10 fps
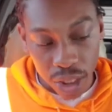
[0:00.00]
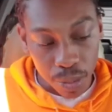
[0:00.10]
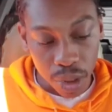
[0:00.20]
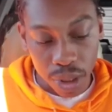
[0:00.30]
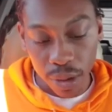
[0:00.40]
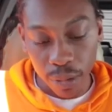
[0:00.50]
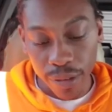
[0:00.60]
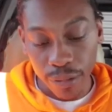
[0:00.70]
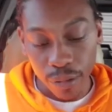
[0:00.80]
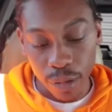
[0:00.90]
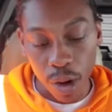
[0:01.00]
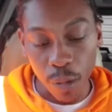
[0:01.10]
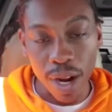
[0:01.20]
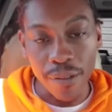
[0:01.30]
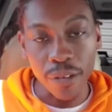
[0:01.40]
these books are
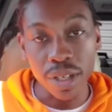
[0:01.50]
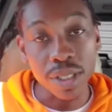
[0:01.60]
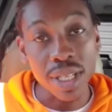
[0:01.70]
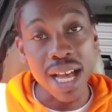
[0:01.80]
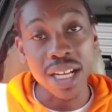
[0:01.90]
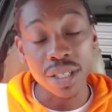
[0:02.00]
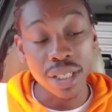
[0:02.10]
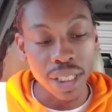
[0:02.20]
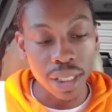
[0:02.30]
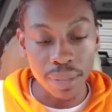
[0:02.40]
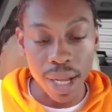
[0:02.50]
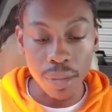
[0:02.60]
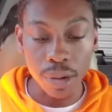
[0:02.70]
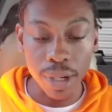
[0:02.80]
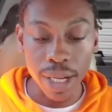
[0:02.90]
referenced actually in the
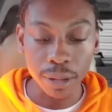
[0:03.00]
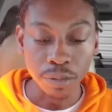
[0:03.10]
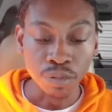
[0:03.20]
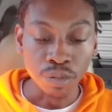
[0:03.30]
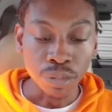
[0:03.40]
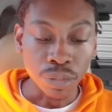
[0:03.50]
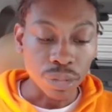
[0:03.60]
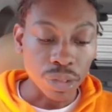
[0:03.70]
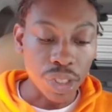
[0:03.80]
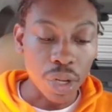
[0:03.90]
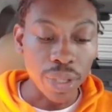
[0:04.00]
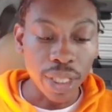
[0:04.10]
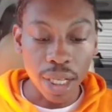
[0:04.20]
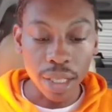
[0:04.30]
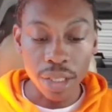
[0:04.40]
Bible, right? So
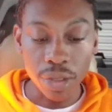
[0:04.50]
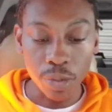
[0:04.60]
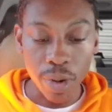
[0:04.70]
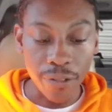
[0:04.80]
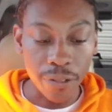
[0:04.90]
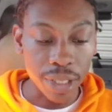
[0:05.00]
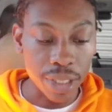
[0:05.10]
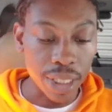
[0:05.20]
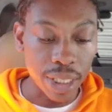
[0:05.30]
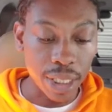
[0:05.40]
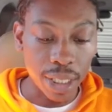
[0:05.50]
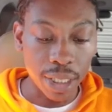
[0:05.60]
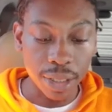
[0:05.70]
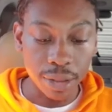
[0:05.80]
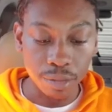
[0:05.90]
Enoch is referenced in
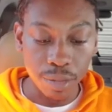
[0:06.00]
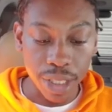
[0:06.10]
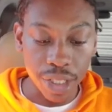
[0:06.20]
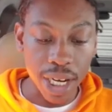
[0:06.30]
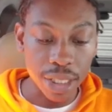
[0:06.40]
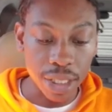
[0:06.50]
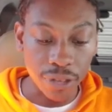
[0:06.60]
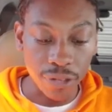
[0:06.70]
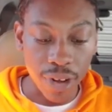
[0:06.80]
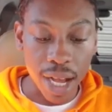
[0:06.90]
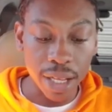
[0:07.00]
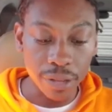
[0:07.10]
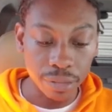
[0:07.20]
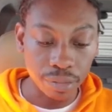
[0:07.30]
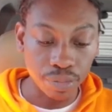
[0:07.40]
Genesis
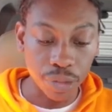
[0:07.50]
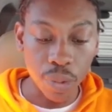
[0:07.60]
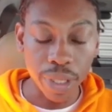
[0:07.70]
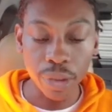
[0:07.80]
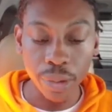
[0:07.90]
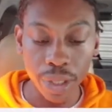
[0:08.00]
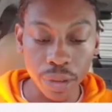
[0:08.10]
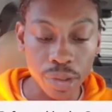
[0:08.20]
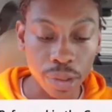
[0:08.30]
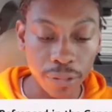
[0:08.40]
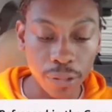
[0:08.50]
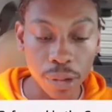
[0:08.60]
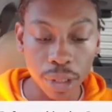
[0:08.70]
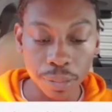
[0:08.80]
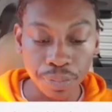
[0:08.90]
5:23 through
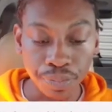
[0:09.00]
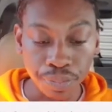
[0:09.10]
24,